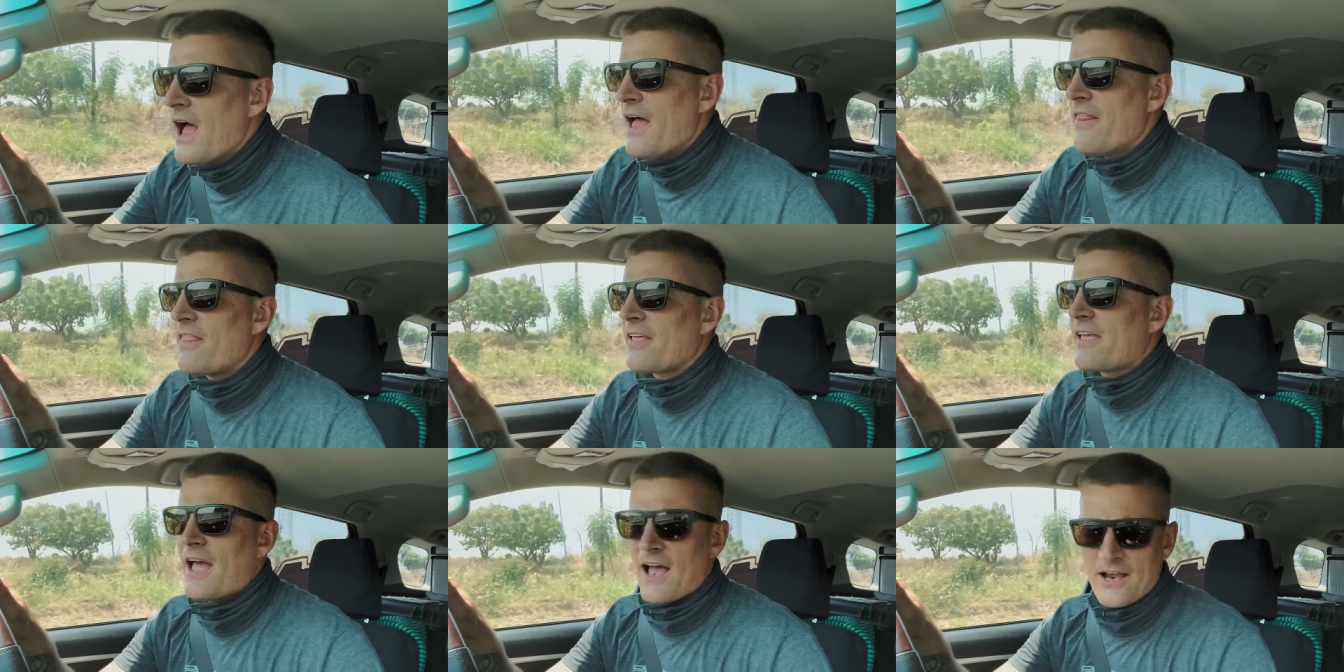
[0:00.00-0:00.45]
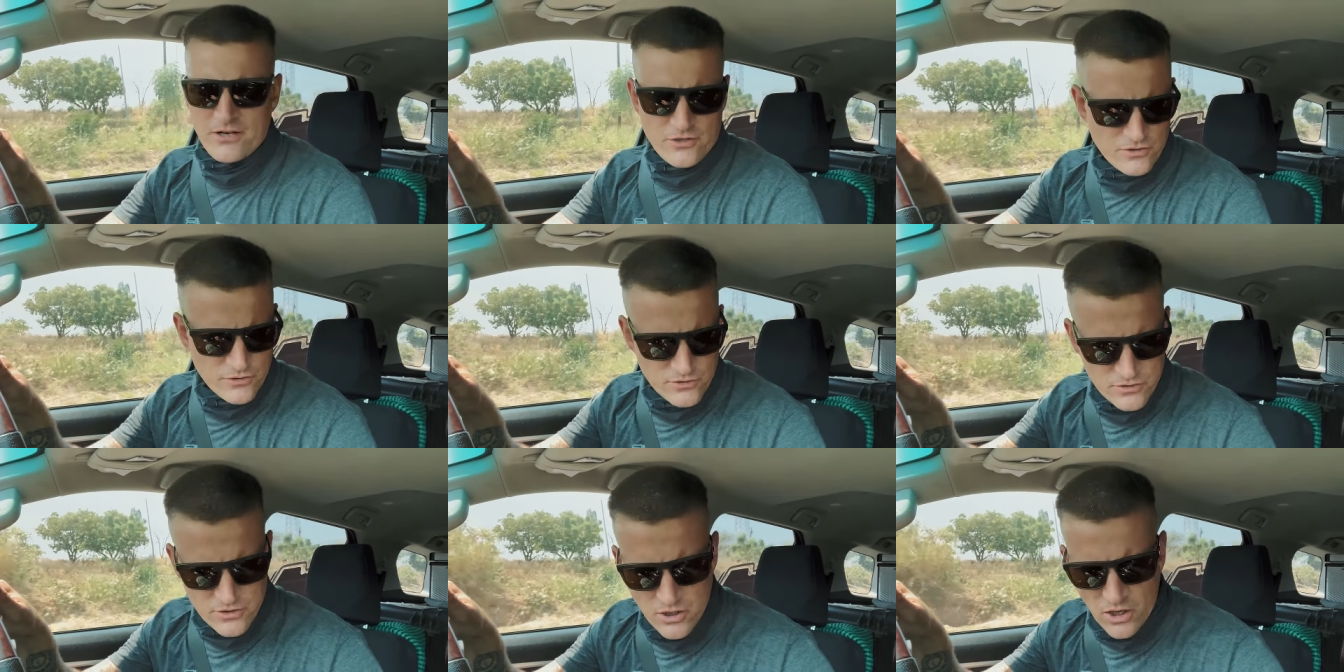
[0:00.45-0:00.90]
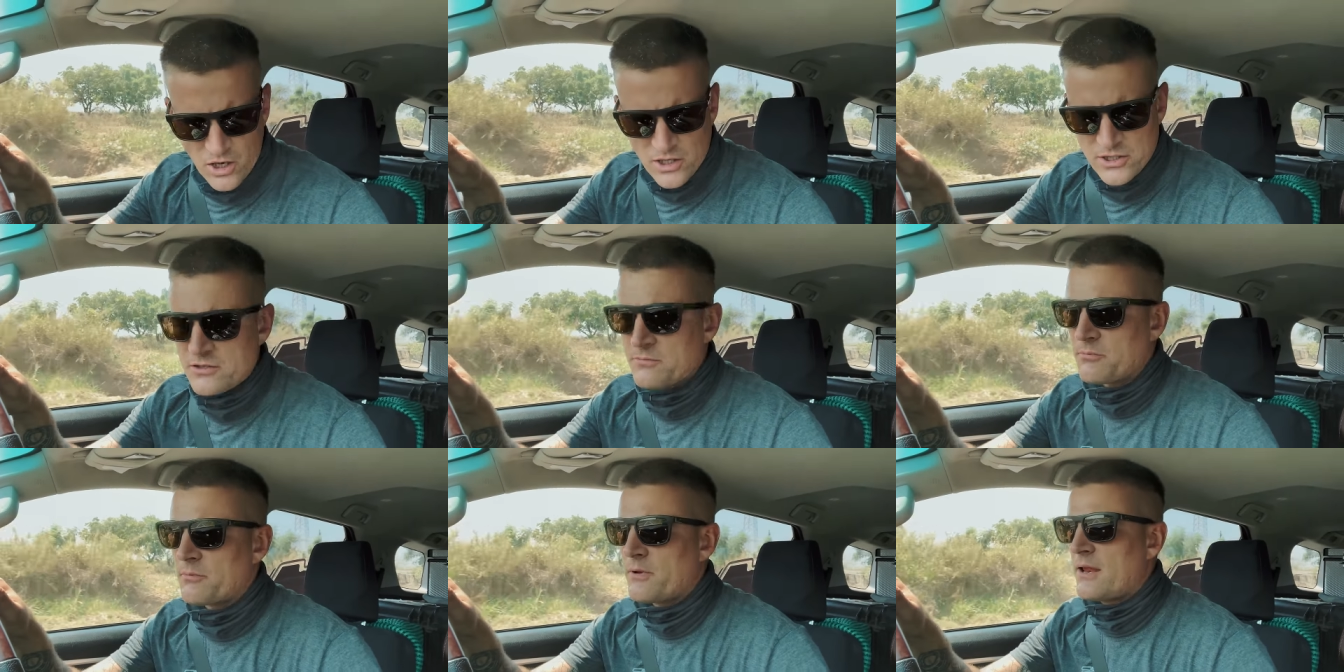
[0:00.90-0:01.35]
and the cashews
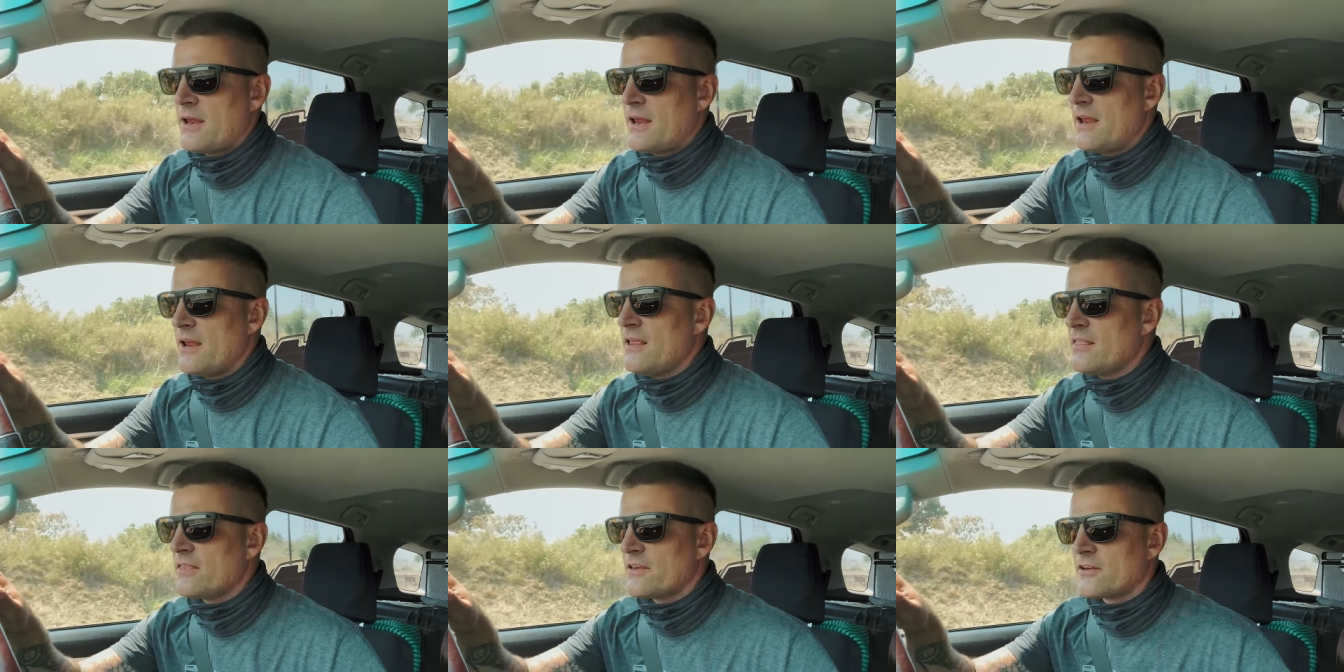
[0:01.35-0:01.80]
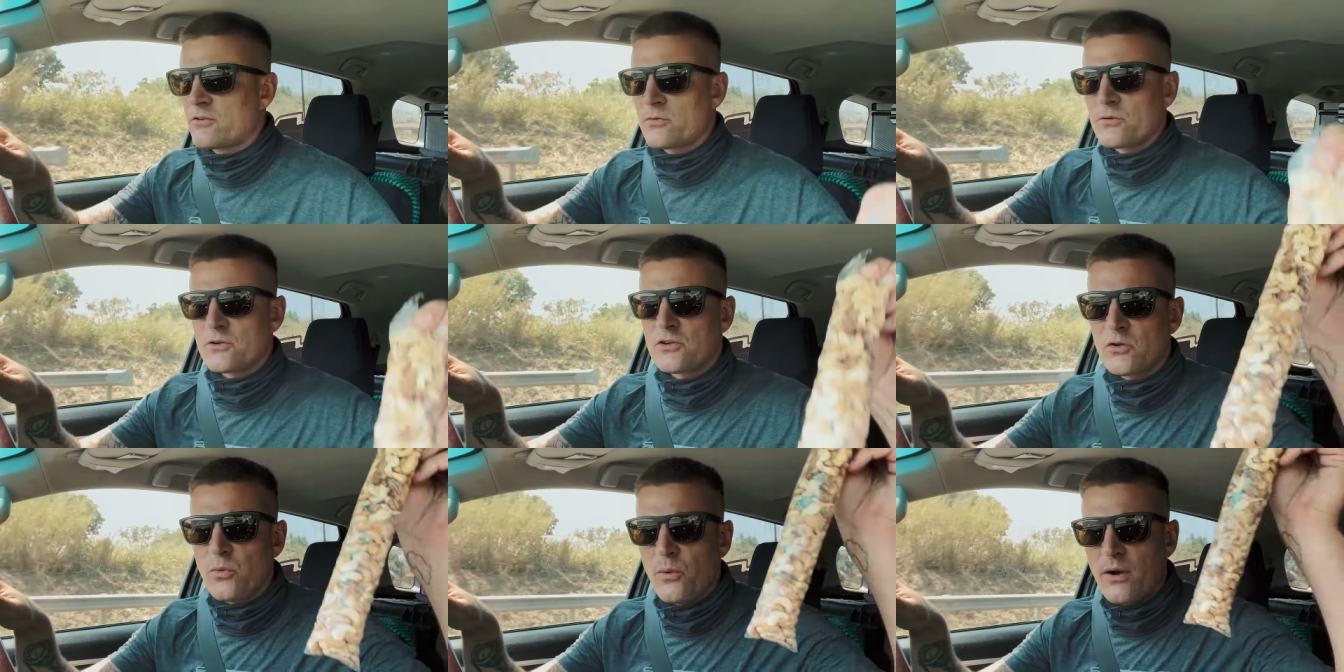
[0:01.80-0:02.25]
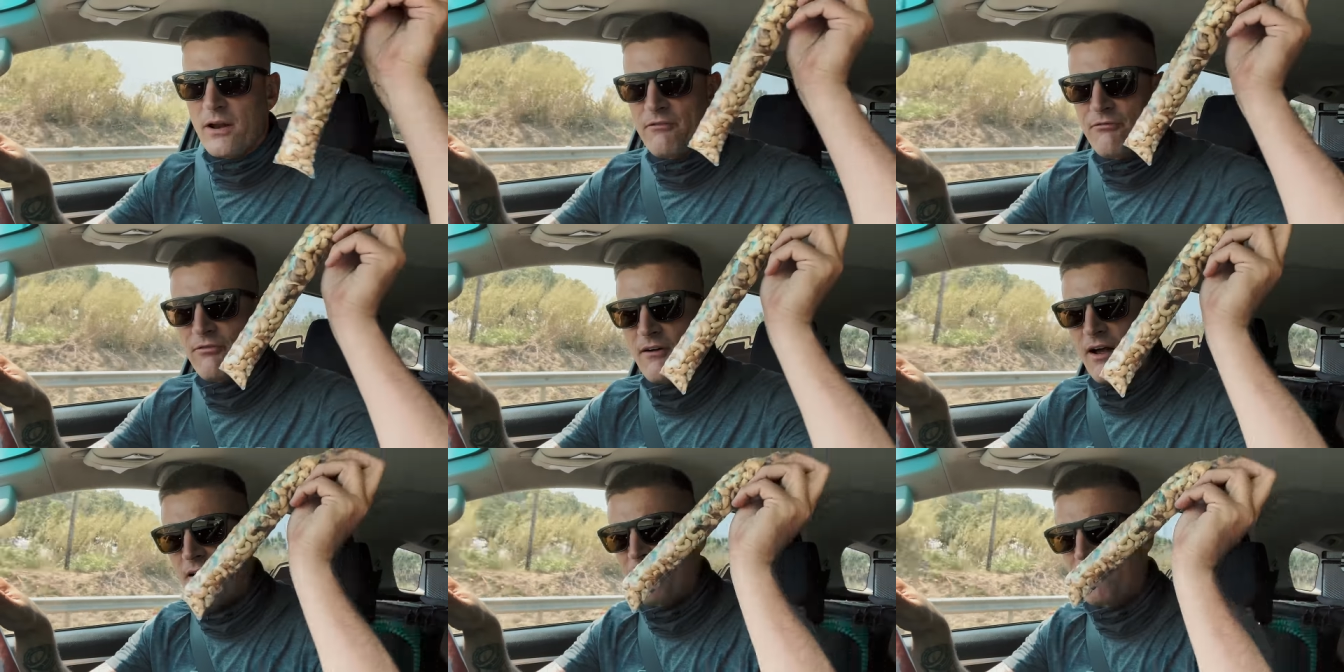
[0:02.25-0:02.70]
cost me, this was
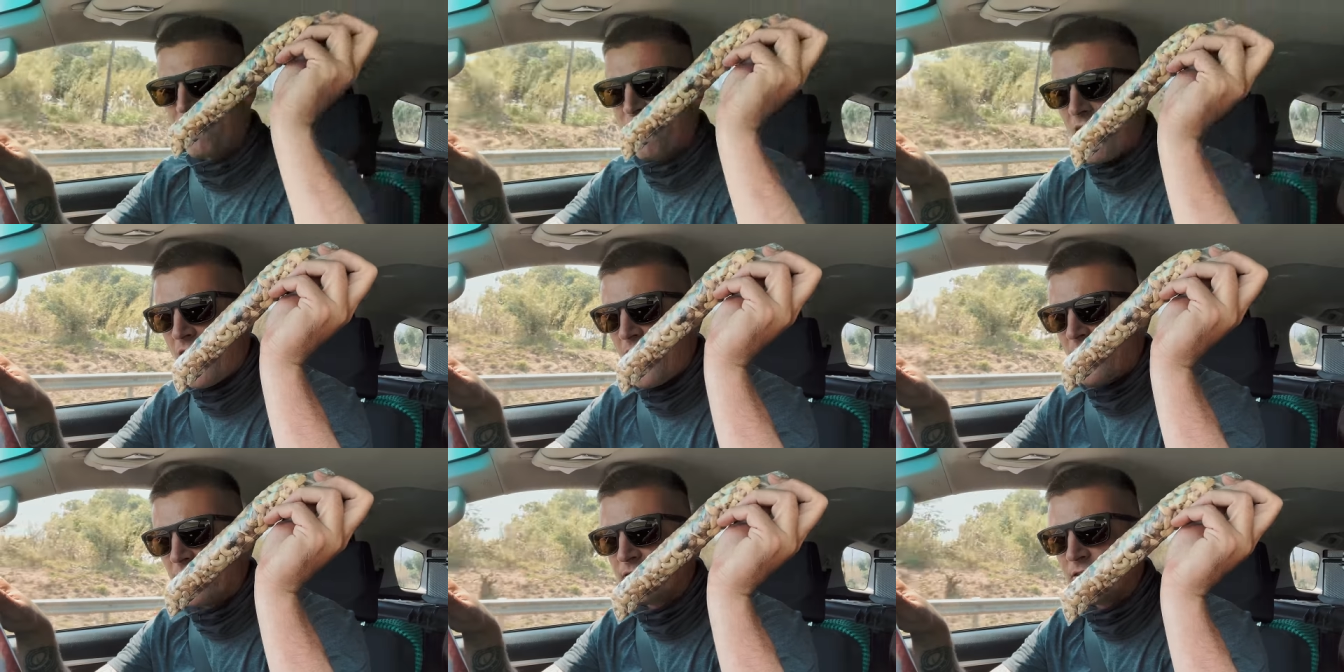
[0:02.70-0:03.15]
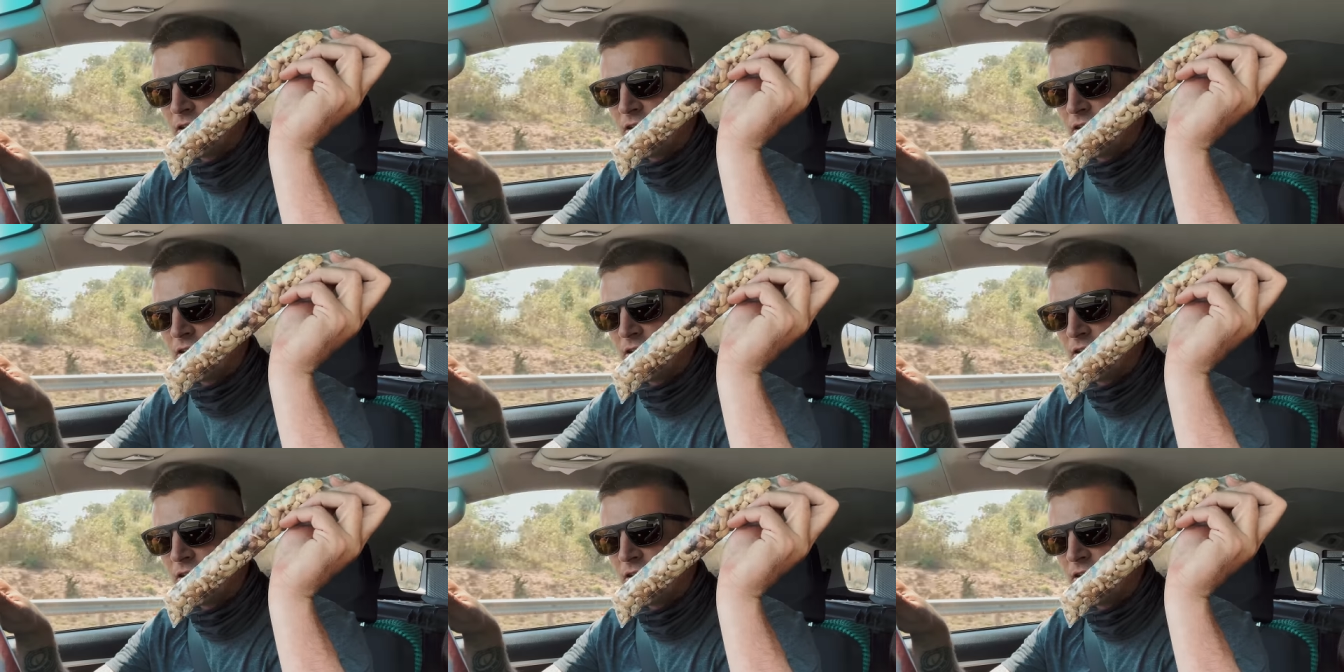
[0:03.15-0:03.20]
25 rand,